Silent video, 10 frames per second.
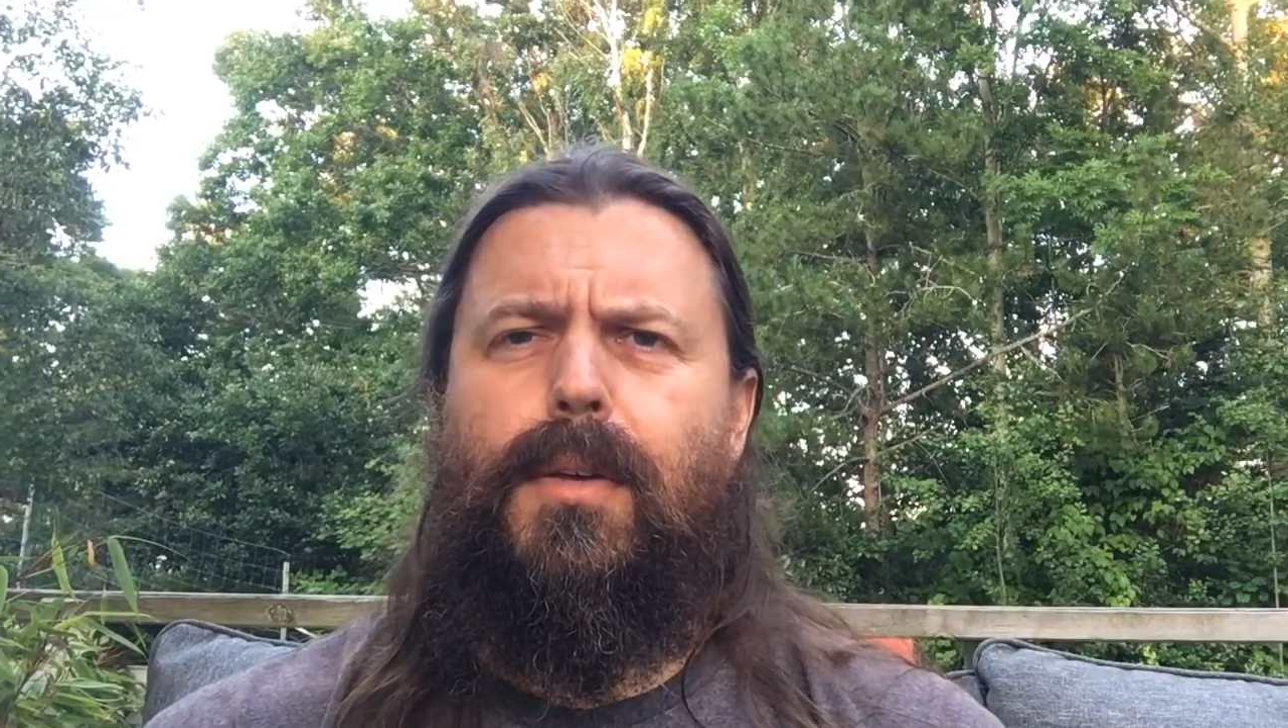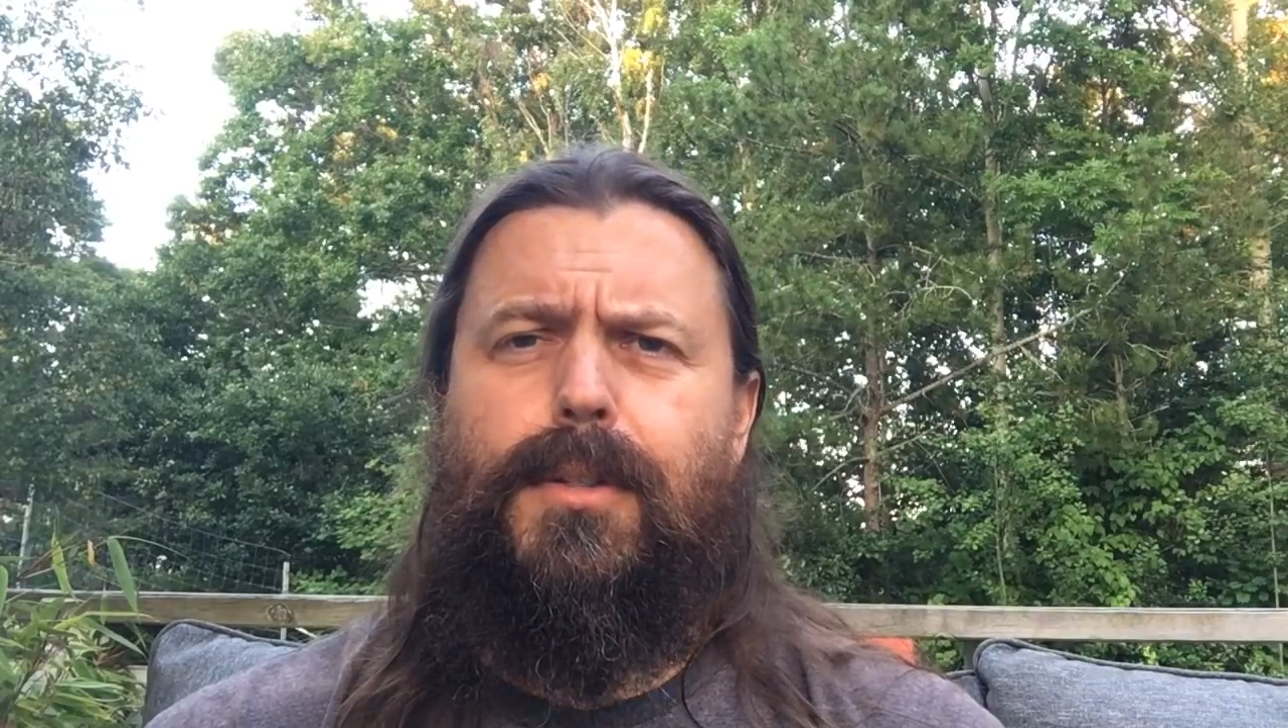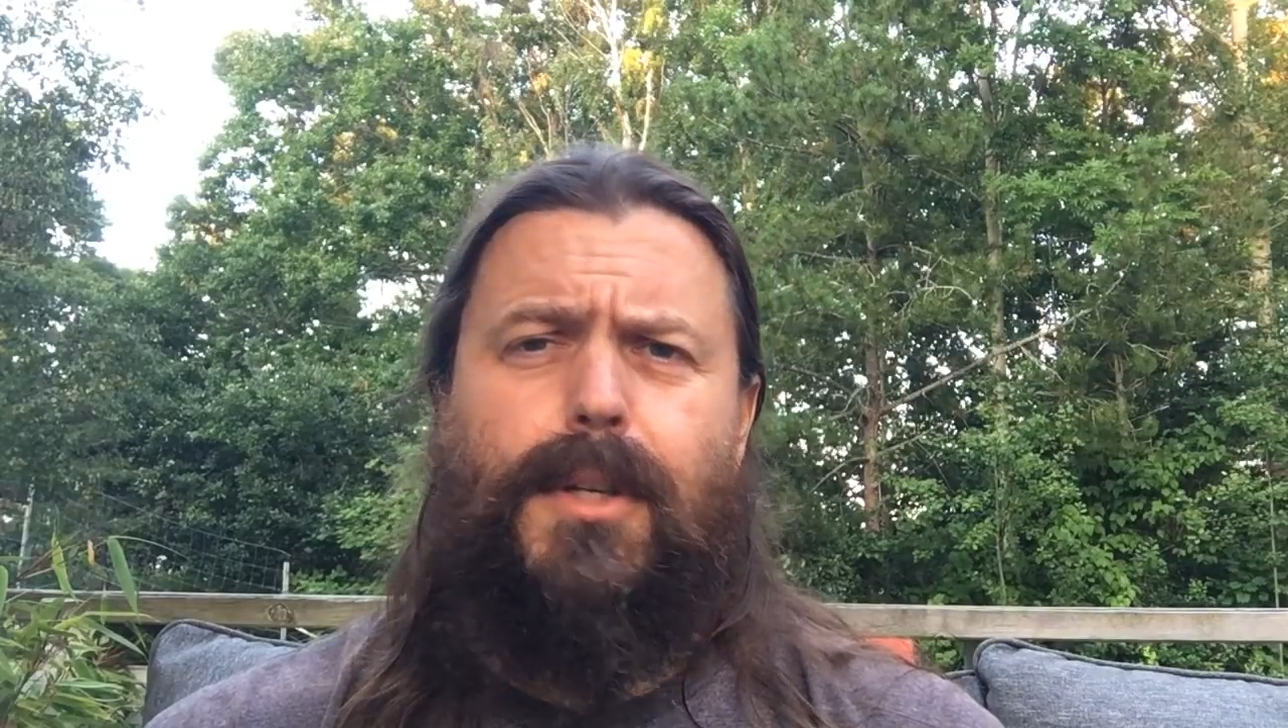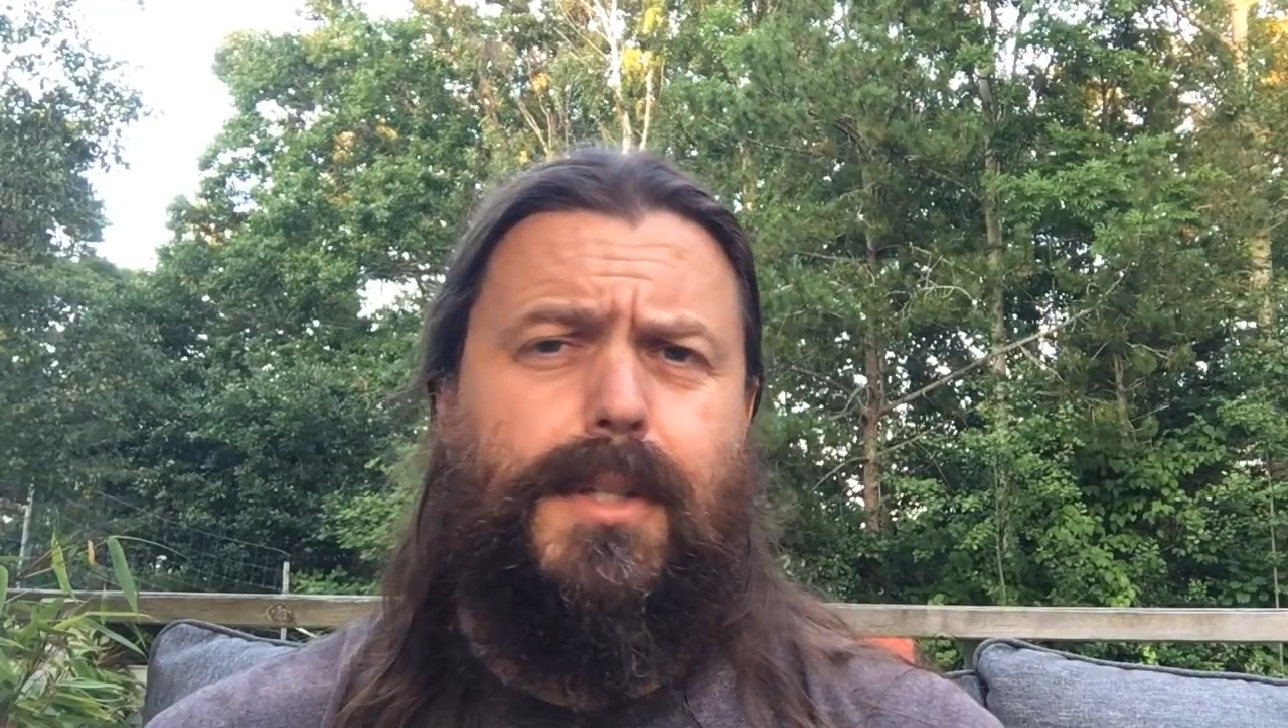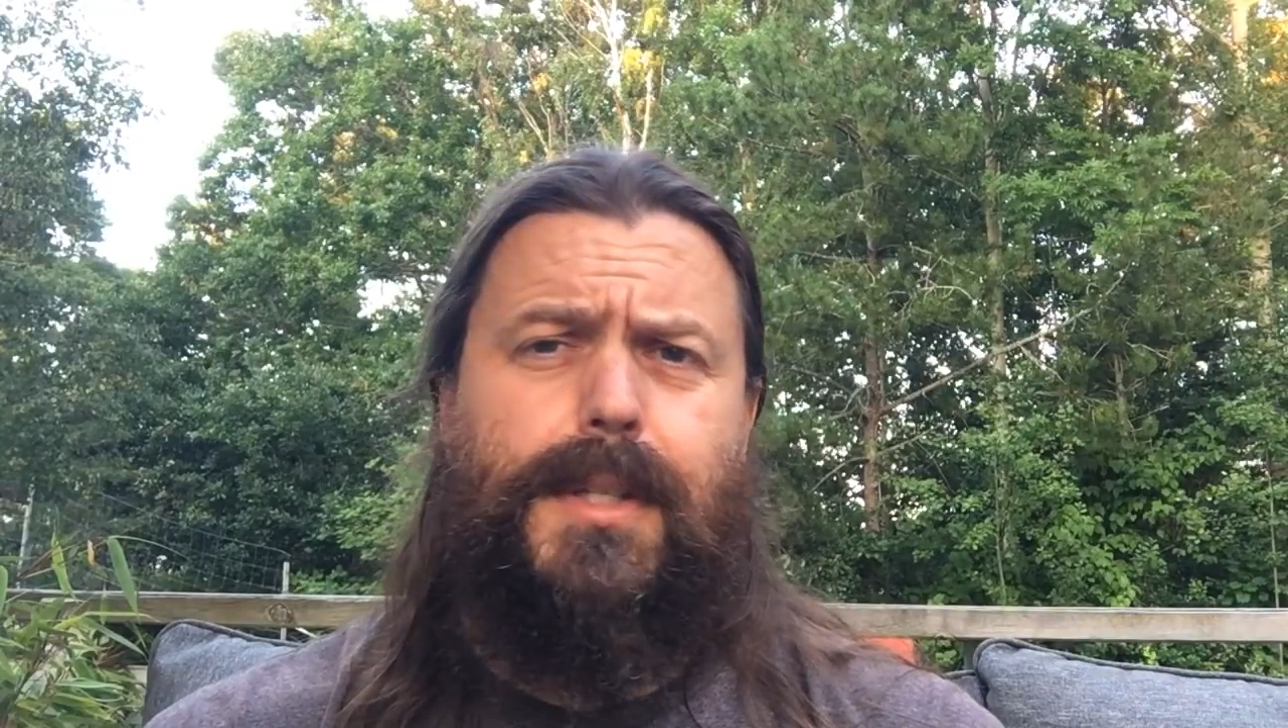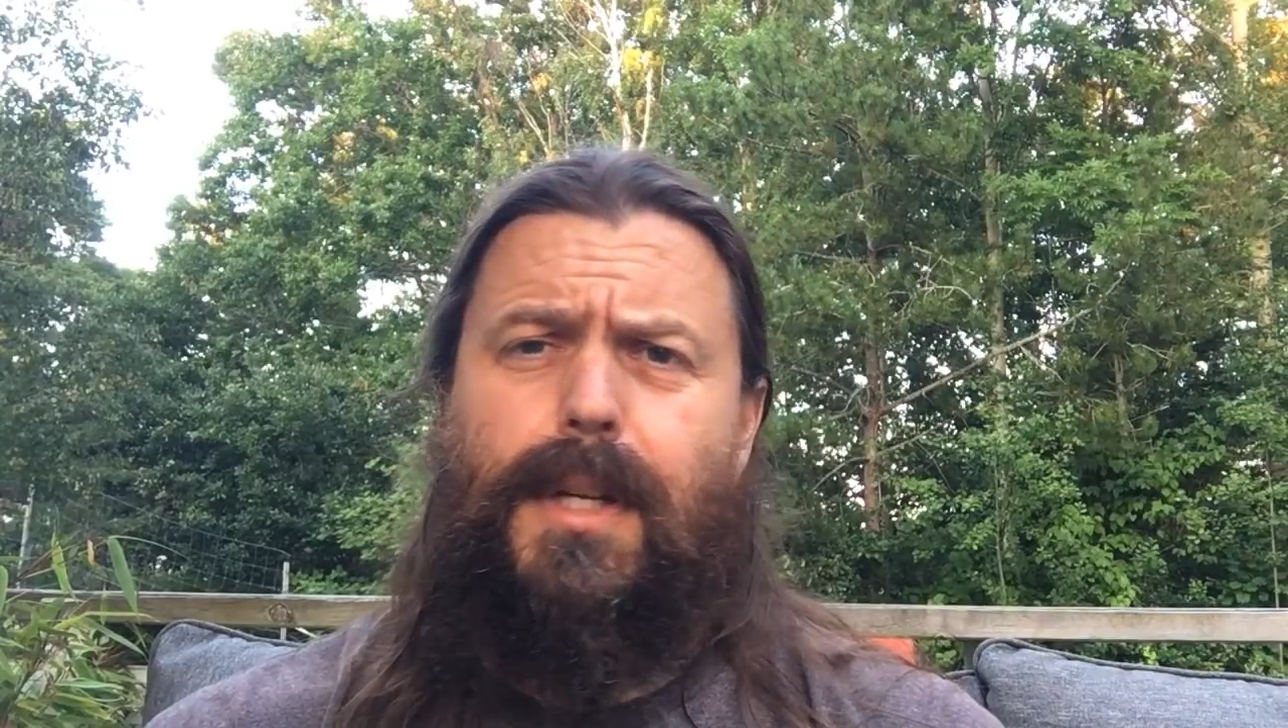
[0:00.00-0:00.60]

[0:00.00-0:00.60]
you're just